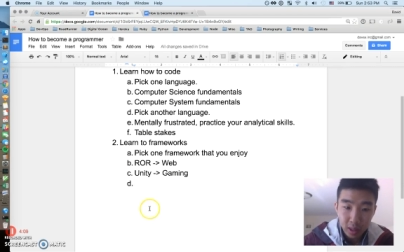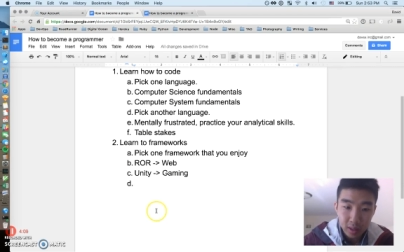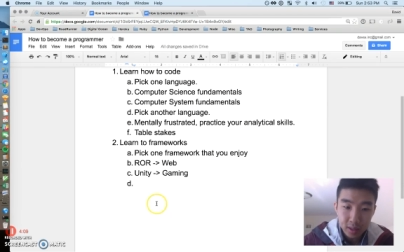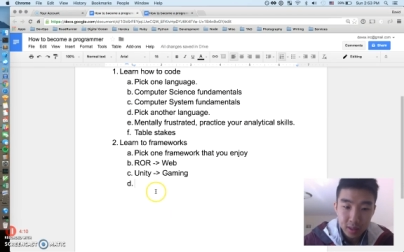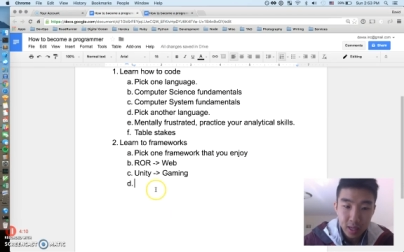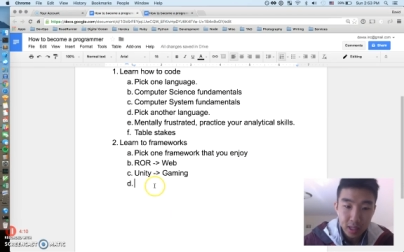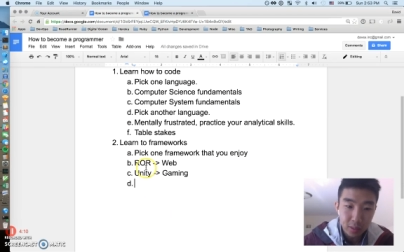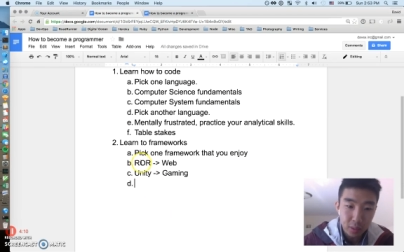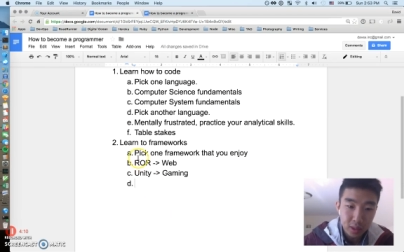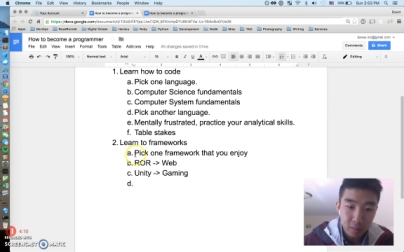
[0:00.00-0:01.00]
And this is actually
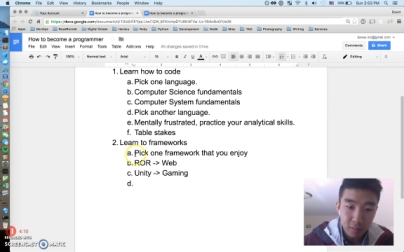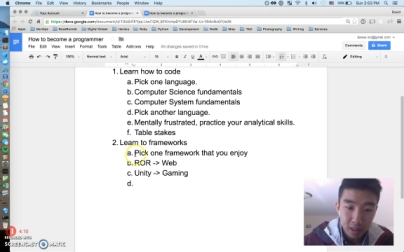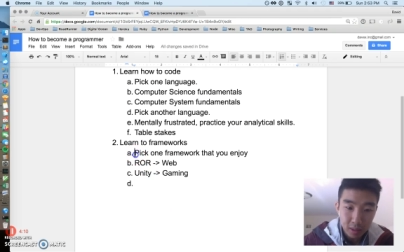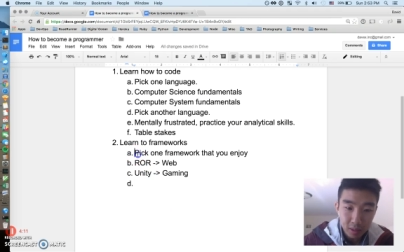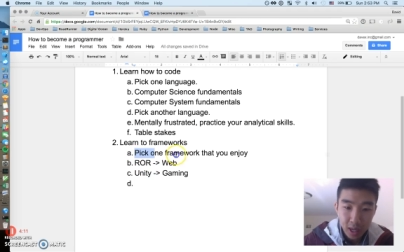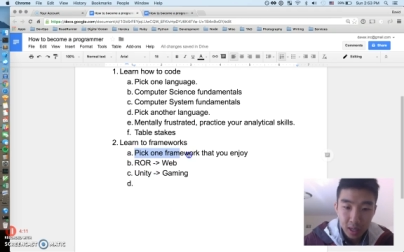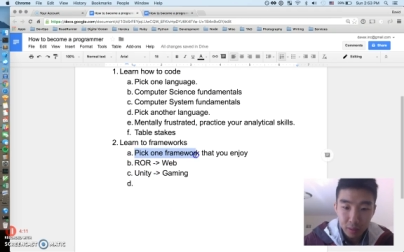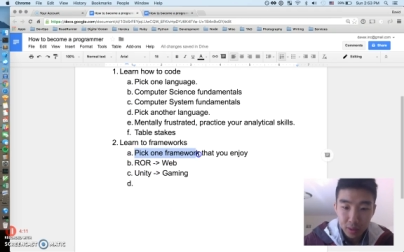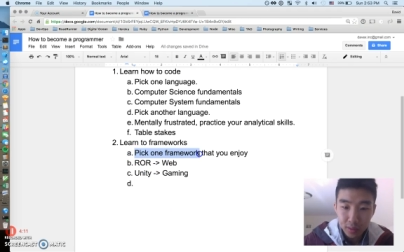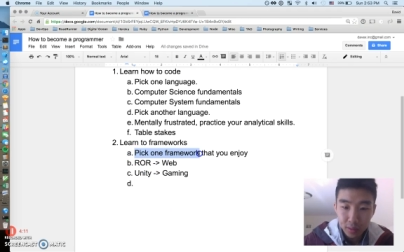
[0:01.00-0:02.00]
what's going to make you kind of
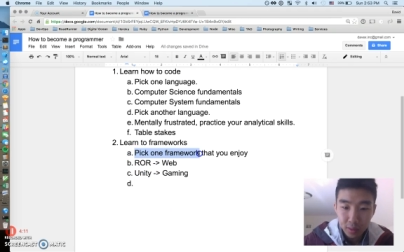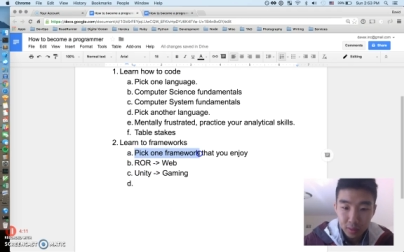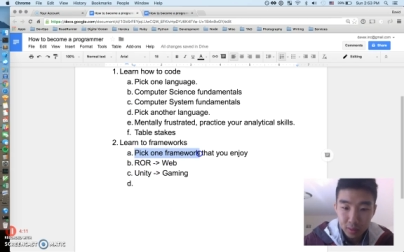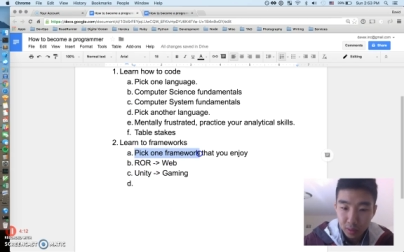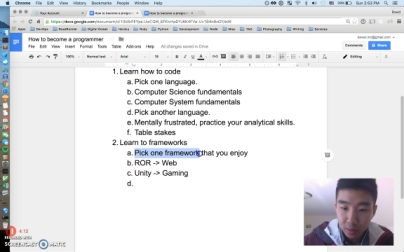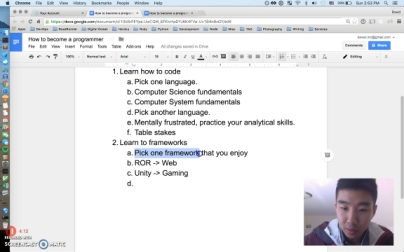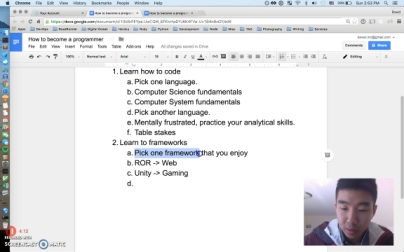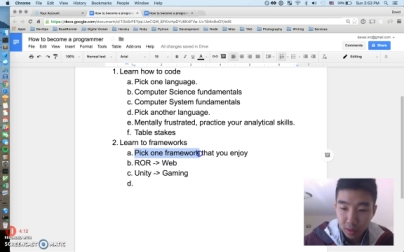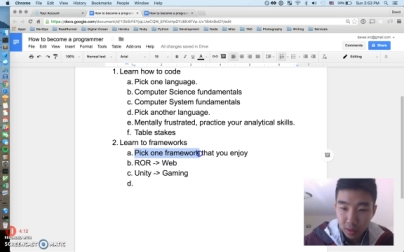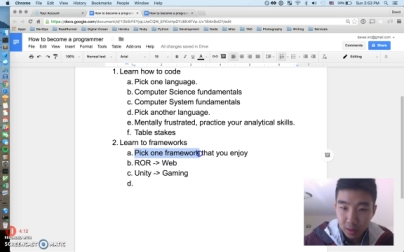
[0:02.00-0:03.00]
useful to
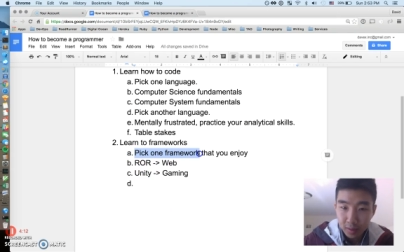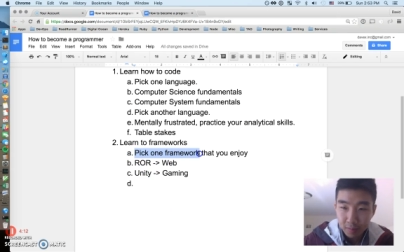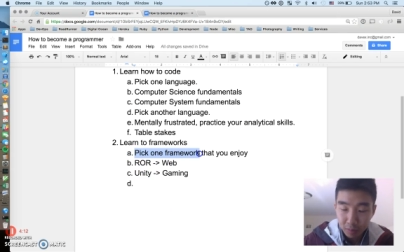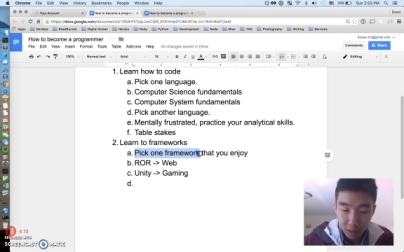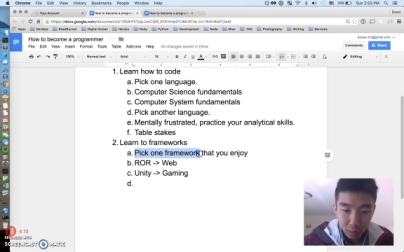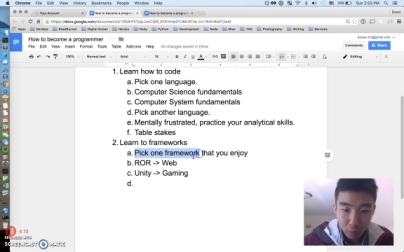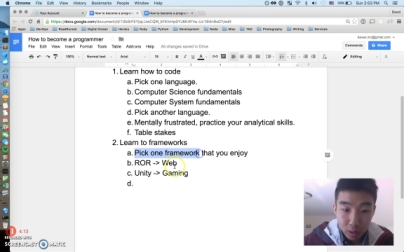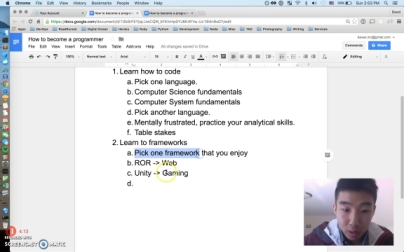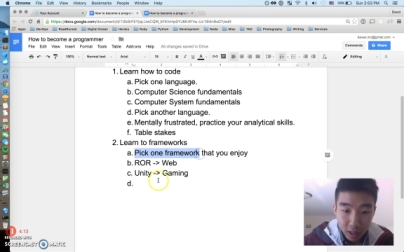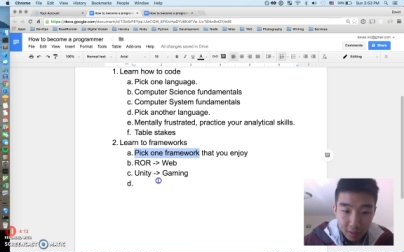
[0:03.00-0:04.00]
like
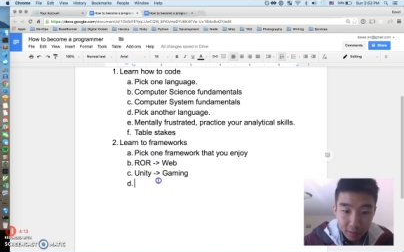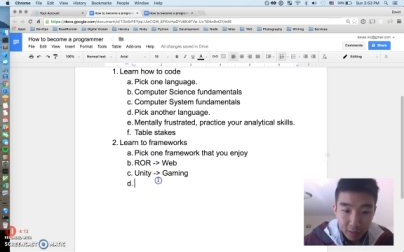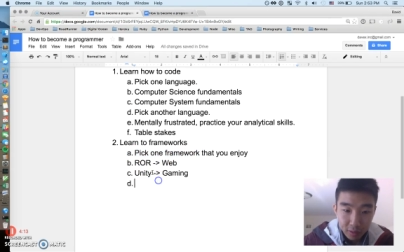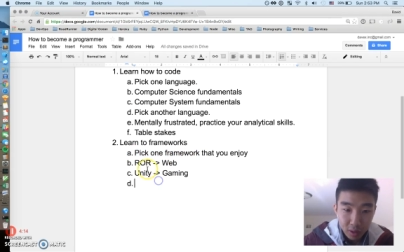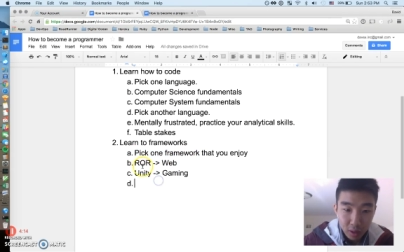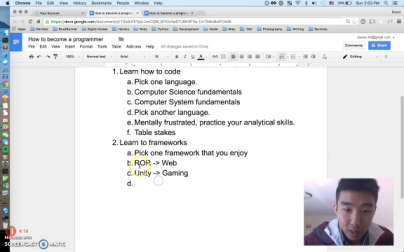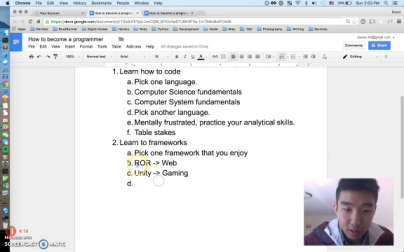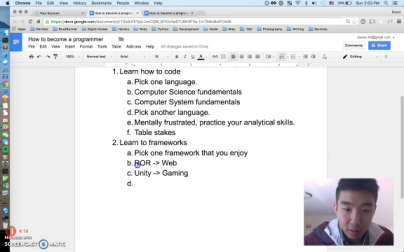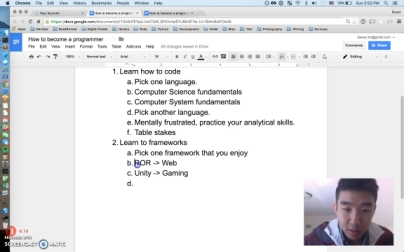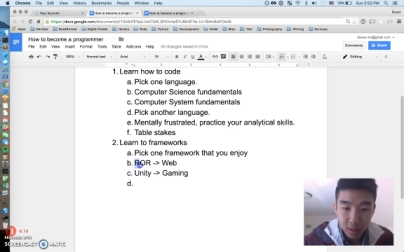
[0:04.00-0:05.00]
real life if you know how to
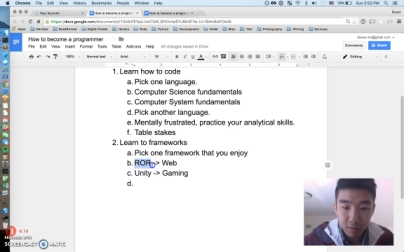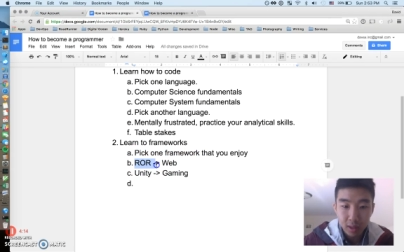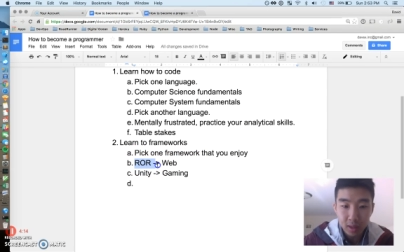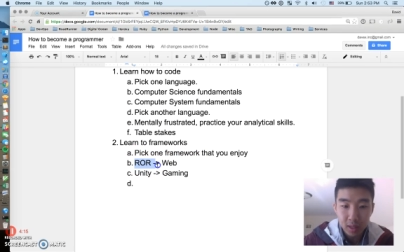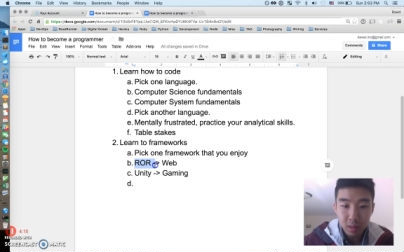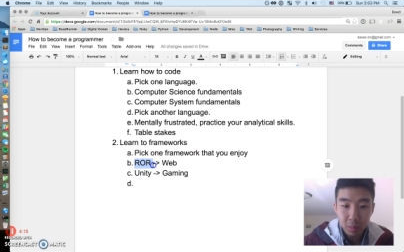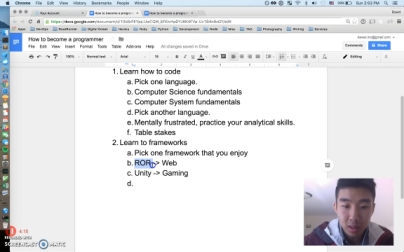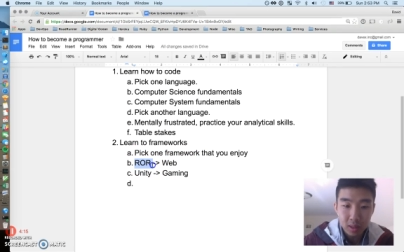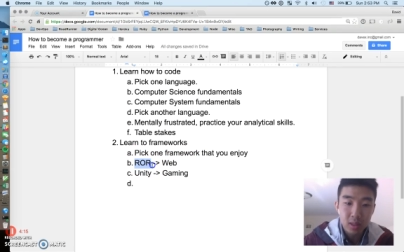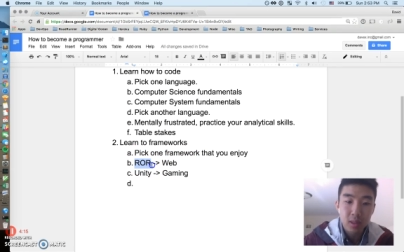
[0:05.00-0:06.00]
do stuff like this,
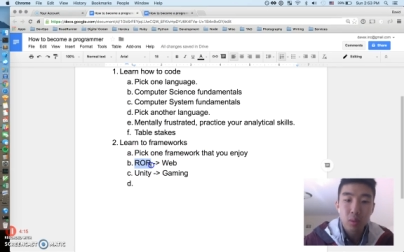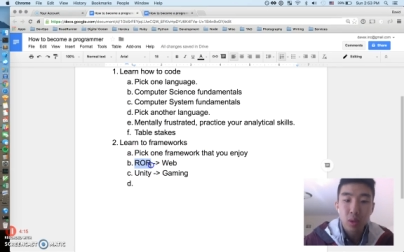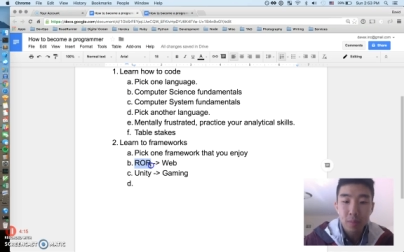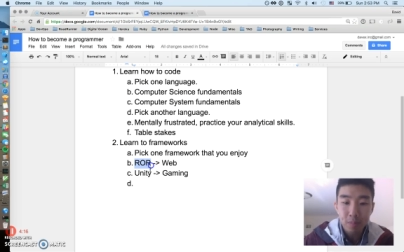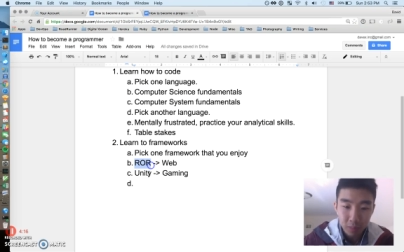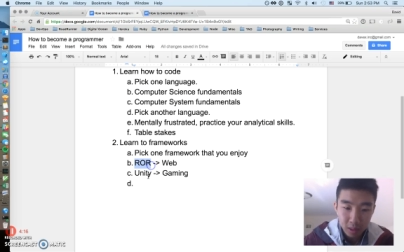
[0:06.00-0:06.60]
because this is what,